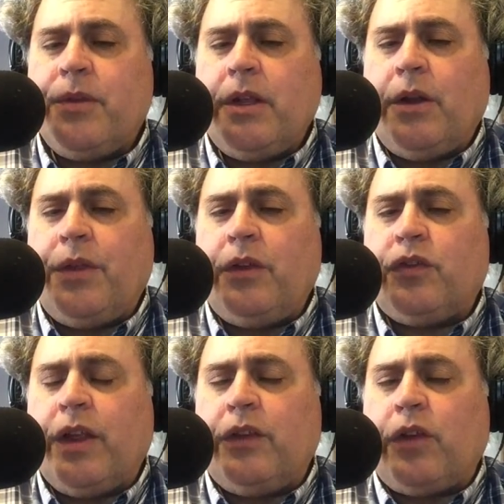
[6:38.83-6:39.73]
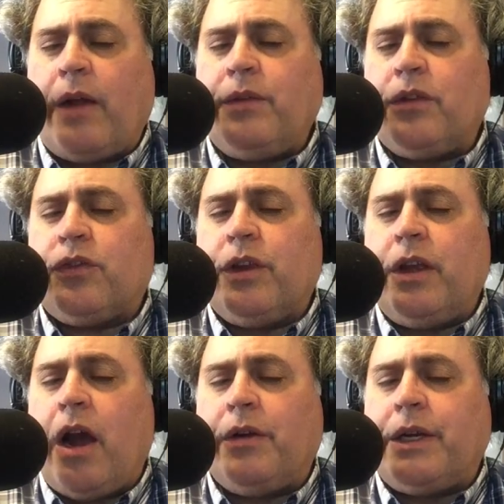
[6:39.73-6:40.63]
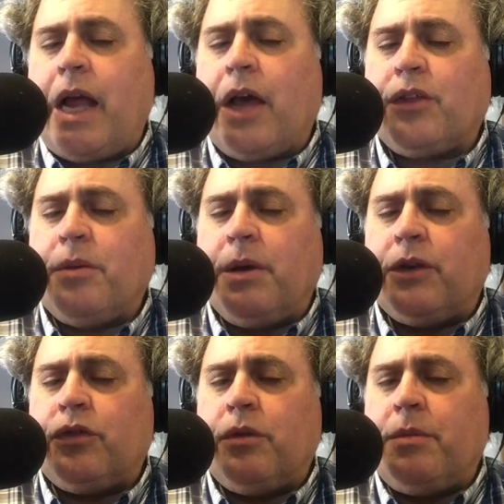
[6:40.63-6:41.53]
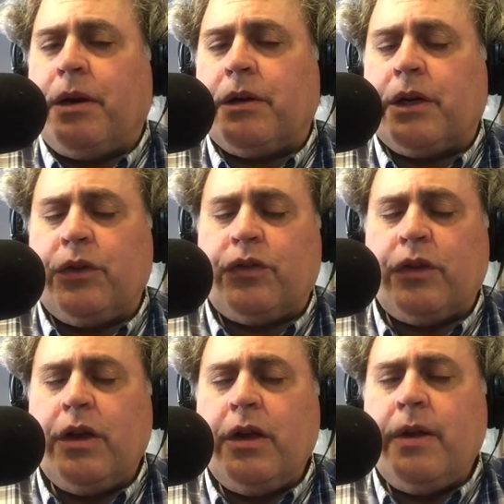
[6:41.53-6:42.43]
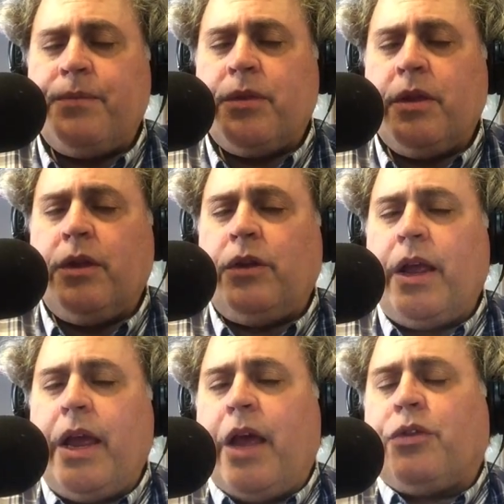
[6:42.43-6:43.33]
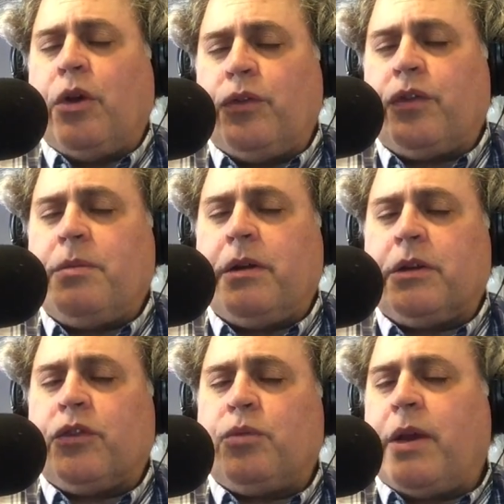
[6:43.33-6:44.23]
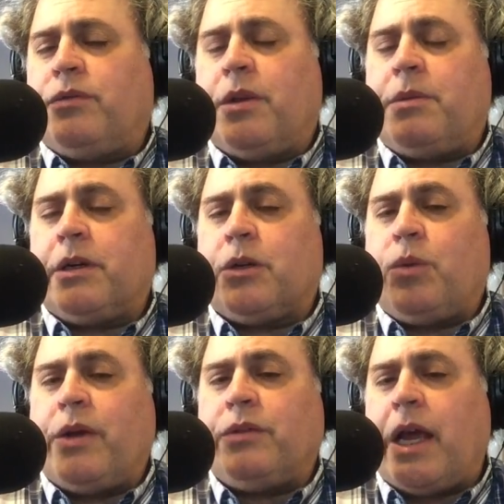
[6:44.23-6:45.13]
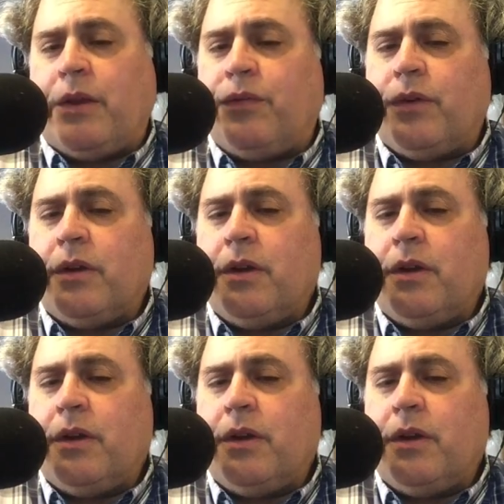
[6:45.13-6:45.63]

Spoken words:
These things obviously are anathema to America's ethos, American way of life.